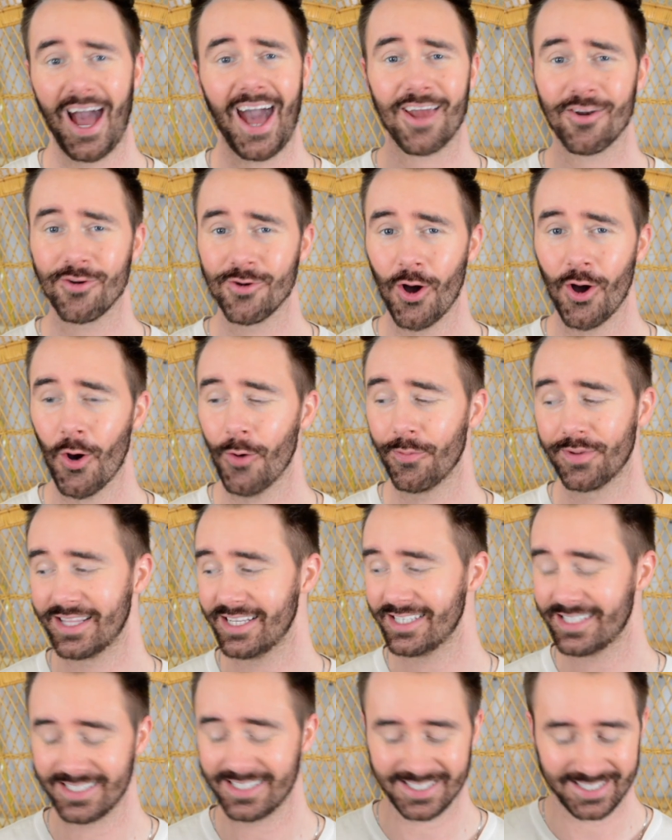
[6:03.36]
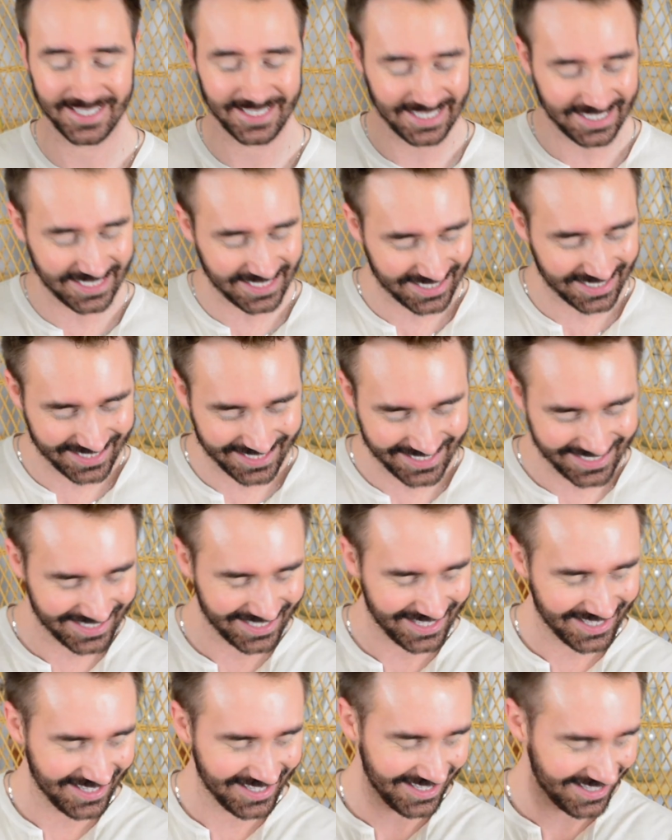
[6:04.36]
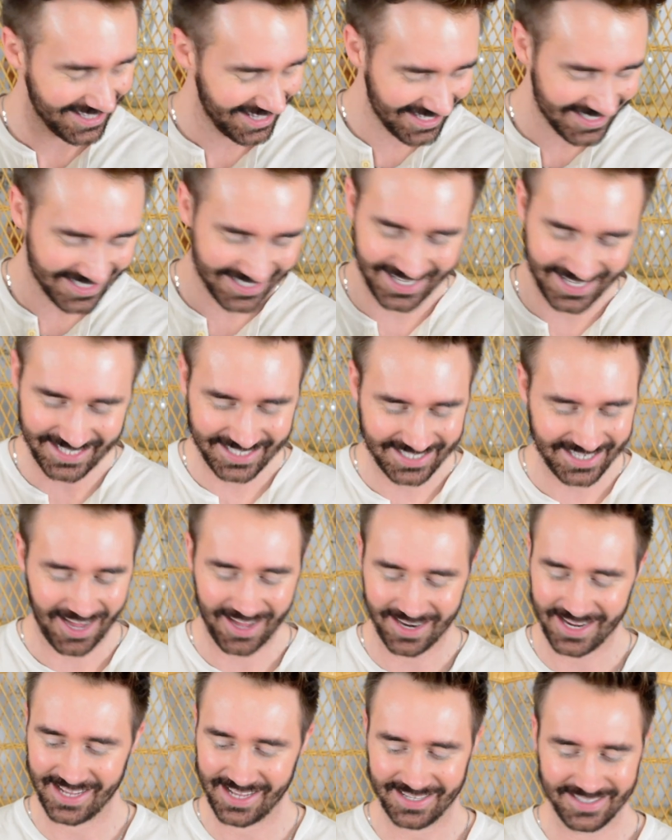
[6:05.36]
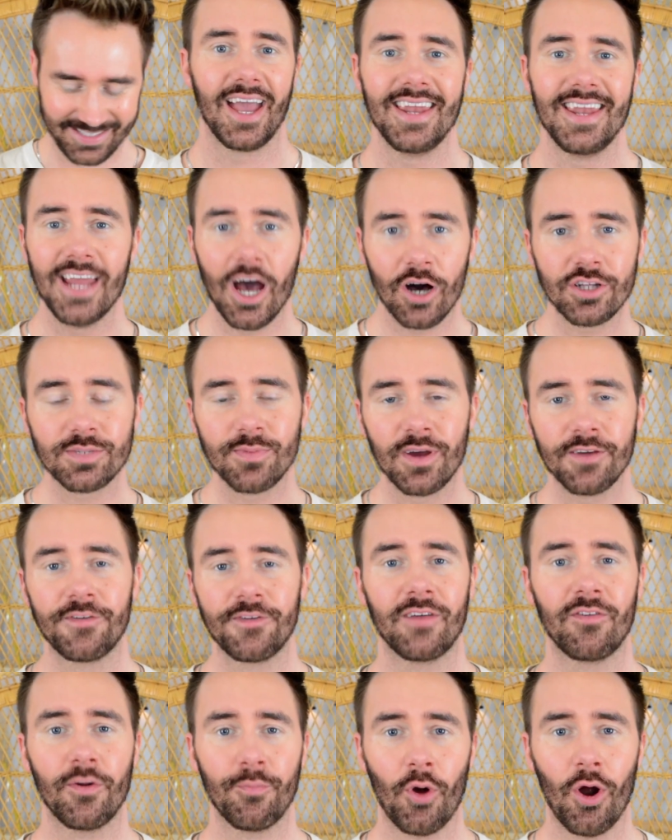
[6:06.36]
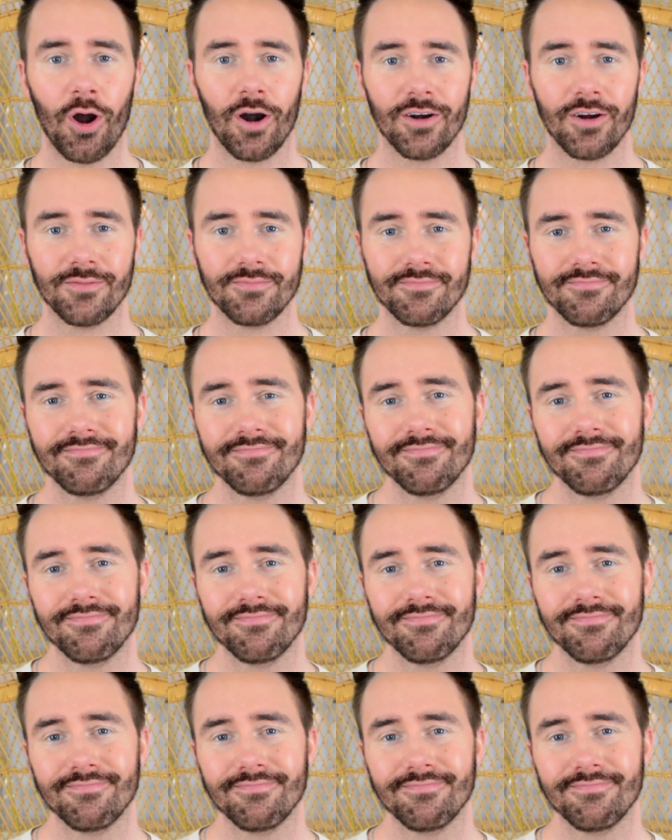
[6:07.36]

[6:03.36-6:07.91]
I don't know, but this is, it's, it's not it. And now to my favorite part.